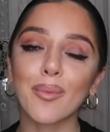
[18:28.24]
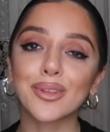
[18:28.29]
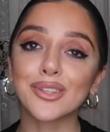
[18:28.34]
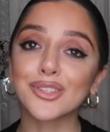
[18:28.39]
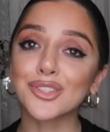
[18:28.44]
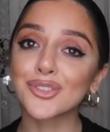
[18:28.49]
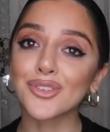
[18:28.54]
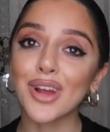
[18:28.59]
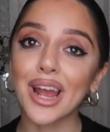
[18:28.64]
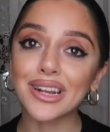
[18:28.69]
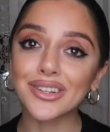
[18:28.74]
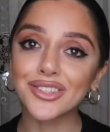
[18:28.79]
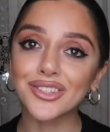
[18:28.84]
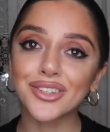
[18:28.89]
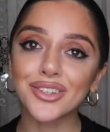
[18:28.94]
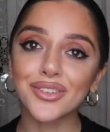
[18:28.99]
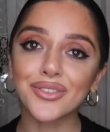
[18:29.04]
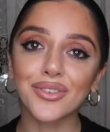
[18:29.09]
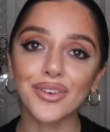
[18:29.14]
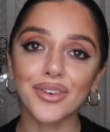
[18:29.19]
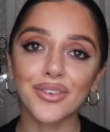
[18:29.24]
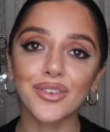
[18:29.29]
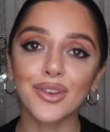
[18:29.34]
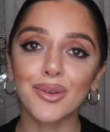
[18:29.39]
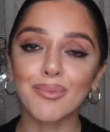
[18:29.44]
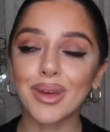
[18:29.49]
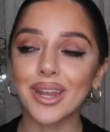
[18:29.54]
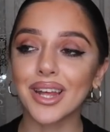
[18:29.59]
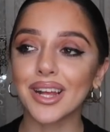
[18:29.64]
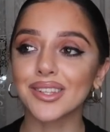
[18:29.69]
maybe distract you for a
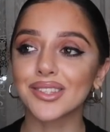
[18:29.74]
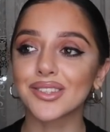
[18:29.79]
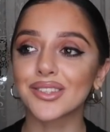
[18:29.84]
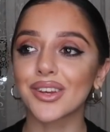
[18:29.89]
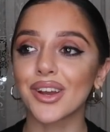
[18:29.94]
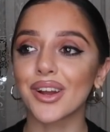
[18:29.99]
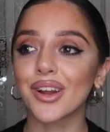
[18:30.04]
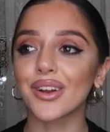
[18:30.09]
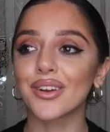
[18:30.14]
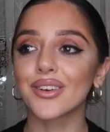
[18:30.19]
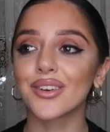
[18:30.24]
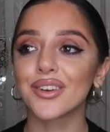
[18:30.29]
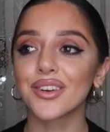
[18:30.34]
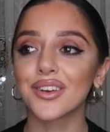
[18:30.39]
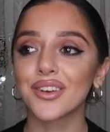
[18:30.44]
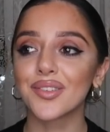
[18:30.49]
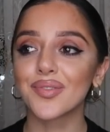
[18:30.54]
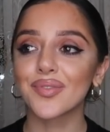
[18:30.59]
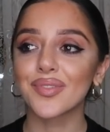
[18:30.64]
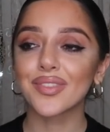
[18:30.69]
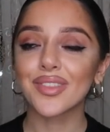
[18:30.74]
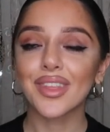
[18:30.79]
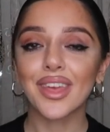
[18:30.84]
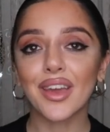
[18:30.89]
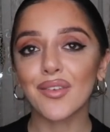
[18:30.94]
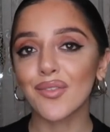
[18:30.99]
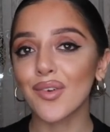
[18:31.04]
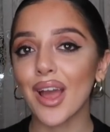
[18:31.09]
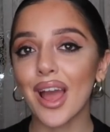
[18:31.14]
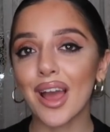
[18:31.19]
few minutes. So
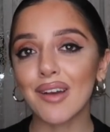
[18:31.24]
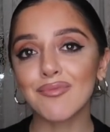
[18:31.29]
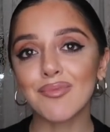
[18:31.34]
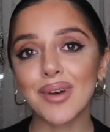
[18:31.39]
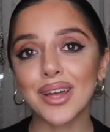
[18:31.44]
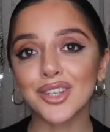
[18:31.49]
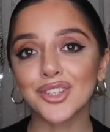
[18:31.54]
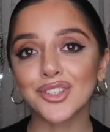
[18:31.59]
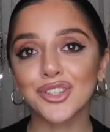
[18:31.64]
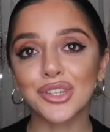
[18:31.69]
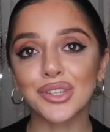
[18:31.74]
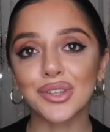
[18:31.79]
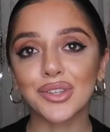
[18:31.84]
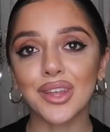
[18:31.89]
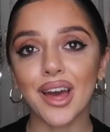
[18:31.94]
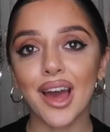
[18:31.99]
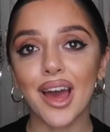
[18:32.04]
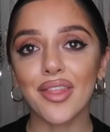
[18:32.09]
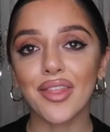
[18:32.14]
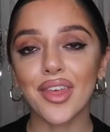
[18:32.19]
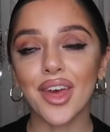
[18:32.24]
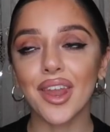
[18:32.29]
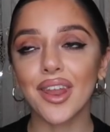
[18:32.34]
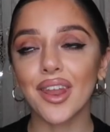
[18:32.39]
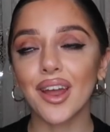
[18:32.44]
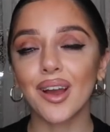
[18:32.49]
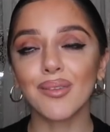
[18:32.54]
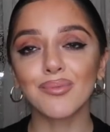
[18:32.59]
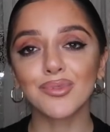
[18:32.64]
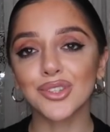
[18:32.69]
if I have managed to do that,
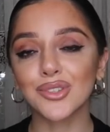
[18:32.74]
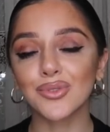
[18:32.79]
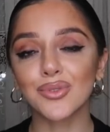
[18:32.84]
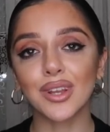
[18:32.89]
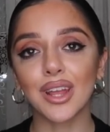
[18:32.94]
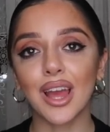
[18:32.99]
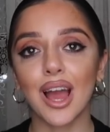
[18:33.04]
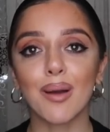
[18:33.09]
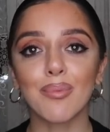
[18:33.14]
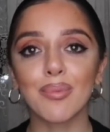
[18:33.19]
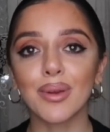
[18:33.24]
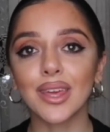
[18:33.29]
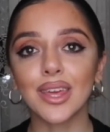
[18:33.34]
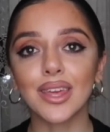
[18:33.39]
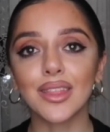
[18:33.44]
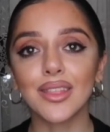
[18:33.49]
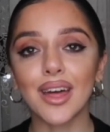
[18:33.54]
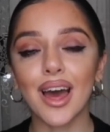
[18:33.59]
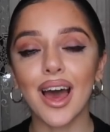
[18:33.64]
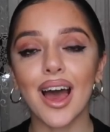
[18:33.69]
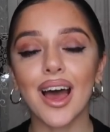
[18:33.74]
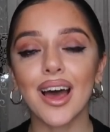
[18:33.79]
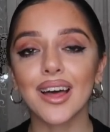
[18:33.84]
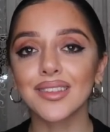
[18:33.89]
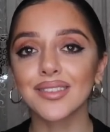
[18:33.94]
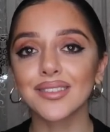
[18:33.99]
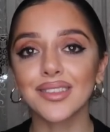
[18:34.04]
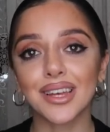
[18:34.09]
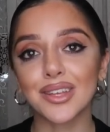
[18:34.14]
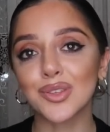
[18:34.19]
then I'm just really happy that
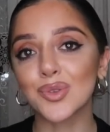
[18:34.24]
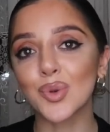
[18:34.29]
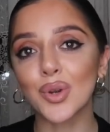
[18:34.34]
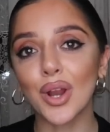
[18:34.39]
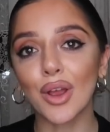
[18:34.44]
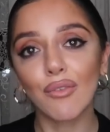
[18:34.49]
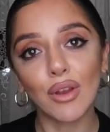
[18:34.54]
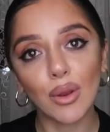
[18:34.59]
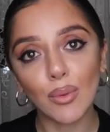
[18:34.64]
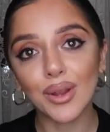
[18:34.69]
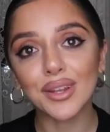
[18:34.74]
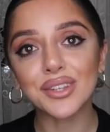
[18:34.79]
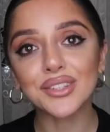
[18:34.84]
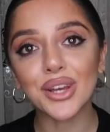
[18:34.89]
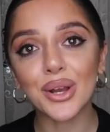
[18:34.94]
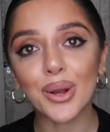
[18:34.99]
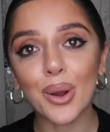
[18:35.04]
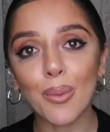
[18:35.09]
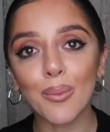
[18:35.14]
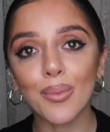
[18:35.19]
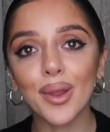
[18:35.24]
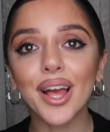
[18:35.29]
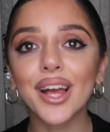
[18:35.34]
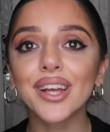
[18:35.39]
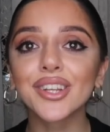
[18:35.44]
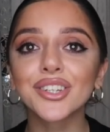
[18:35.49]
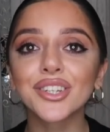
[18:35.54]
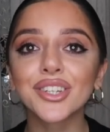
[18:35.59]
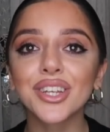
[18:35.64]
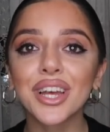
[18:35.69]
that's all I really wanted to
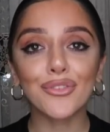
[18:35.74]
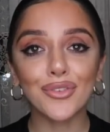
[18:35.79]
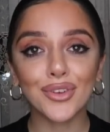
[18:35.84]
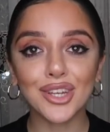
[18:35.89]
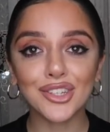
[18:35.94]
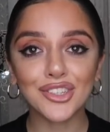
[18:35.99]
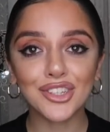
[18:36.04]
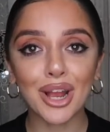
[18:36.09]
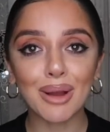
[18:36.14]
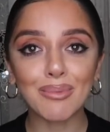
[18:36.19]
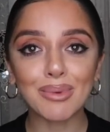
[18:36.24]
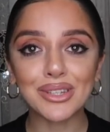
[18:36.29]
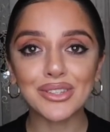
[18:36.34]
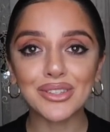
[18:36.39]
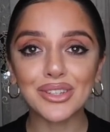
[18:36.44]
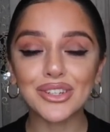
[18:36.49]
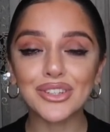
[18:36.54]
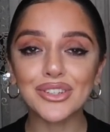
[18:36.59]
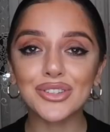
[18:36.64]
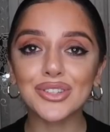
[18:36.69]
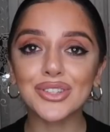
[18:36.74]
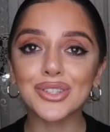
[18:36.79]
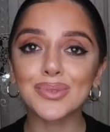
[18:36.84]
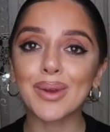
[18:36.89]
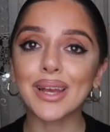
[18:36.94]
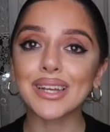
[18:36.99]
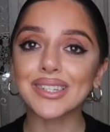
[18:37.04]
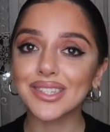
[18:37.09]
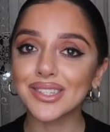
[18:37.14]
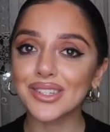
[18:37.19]
accomplish. Don't forget to check out my socials.
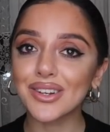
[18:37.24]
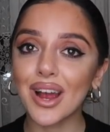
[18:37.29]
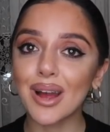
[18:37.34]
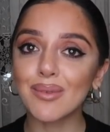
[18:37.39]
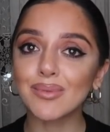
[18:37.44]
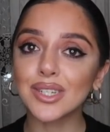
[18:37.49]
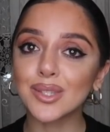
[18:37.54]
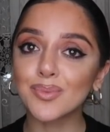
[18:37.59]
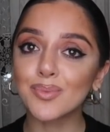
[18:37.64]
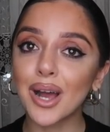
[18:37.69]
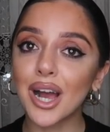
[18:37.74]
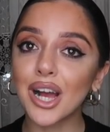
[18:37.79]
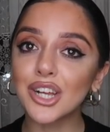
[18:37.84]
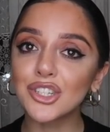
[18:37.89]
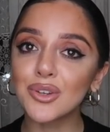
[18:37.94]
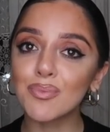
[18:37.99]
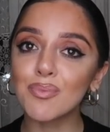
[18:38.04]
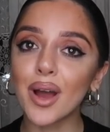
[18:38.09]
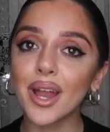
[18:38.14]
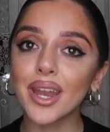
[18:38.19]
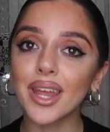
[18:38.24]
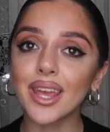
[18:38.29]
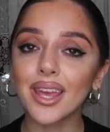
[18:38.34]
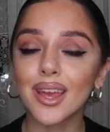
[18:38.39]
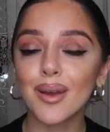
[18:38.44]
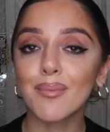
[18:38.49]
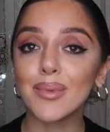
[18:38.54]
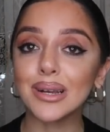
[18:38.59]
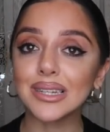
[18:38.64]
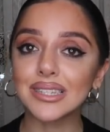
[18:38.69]
My Instagram is Persian
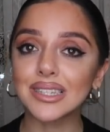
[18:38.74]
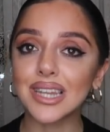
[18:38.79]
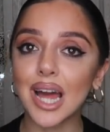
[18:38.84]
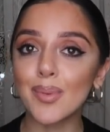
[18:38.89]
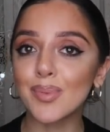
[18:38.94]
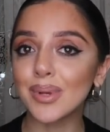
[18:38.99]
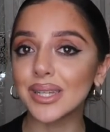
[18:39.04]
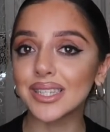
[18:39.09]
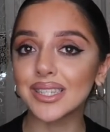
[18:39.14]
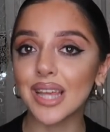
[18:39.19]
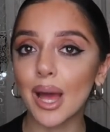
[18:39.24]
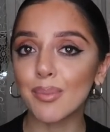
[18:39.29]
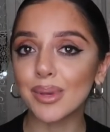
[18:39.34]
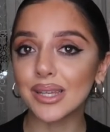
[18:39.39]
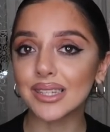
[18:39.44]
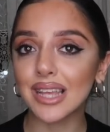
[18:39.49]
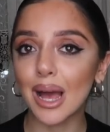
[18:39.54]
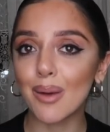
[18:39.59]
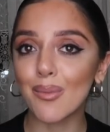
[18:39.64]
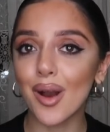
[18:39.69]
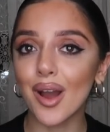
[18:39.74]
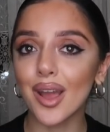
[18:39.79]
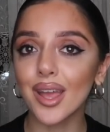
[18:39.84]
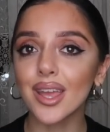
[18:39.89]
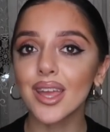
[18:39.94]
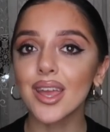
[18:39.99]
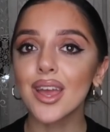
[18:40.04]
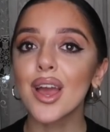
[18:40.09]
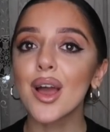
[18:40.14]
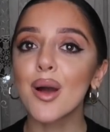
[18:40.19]
Bunny. My Snap is
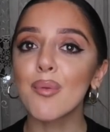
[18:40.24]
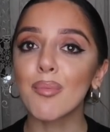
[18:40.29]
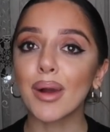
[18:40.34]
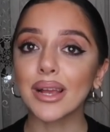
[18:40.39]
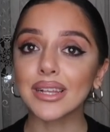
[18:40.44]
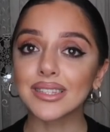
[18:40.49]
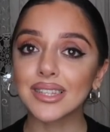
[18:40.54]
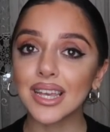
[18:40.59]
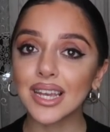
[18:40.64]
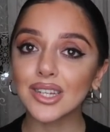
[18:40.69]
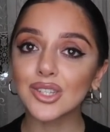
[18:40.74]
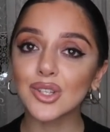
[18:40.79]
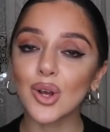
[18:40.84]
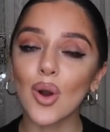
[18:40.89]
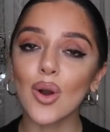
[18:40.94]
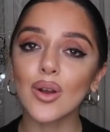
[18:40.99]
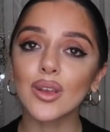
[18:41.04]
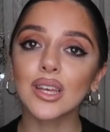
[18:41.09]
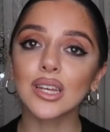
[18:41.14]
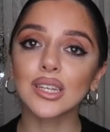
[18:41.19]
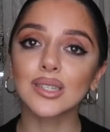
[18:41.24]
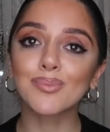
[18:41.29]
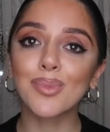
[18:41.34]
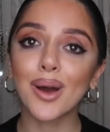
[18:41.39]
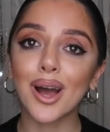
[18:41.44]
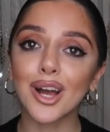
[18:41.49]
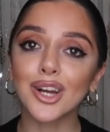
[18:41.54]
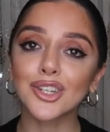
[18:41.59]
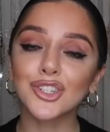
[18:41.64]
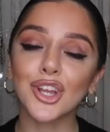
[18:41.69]
sepiisamaee. My TikTok is
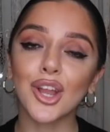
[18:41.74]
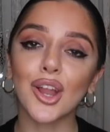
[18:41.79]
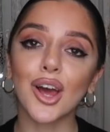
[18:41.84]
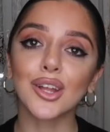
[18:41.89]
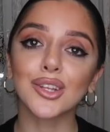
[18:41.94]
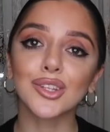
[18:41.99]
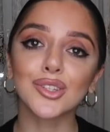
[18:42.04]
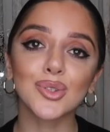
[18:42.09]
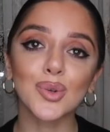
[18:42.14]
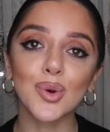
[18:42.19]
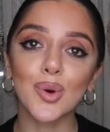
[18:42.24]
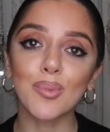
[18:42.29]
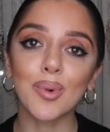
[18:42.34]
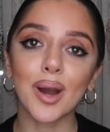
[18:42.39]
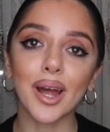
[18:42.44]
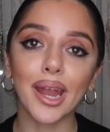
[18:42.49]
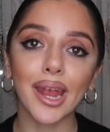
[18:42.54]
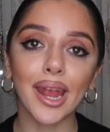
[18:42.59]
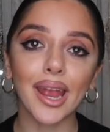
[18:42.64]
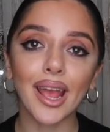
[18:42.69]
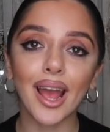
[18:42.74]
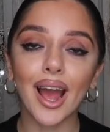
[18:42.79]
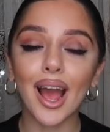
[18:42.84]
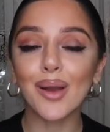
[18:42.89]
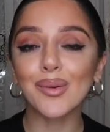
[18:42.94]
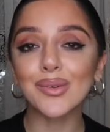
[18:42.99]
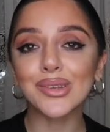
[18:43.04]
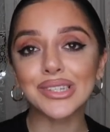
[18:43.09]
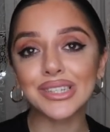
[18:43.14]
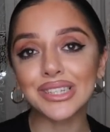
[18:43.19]
Persian underscore Bunny.
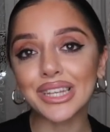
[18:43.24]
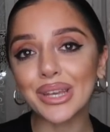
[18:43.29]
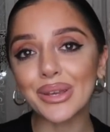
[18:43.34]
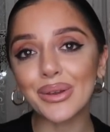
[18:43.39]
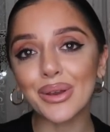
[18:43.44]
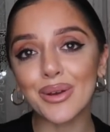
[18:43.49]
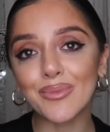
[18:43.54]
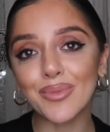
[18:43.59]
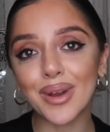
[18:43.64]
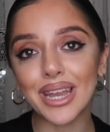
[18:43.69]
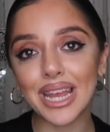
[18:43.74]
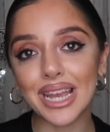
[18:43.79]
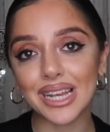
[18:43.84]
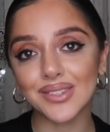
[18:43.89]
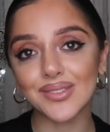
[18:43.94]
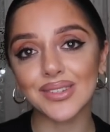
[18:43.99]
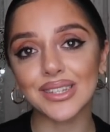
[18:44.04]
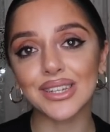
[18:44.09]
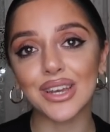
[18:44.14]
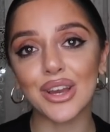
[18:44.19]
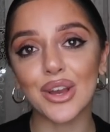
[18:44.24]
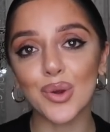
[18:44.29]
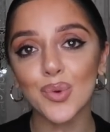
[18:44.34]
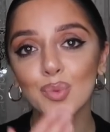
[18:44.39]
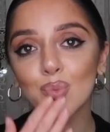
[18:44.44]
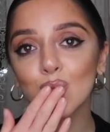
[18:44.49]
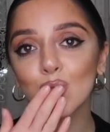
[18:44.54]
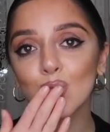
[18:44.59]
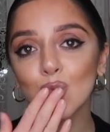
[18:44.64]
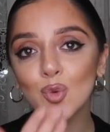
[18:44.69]
I will see you in my next
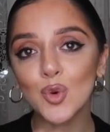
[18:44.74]
video.